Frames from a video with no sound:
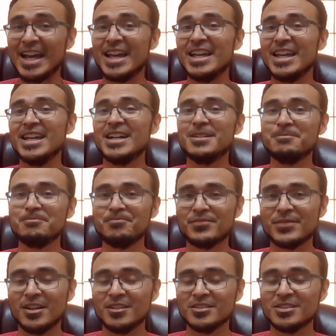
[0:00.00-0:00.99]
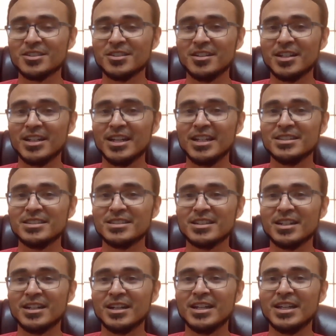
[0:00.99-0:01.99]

a.m. on Sundays. Uh,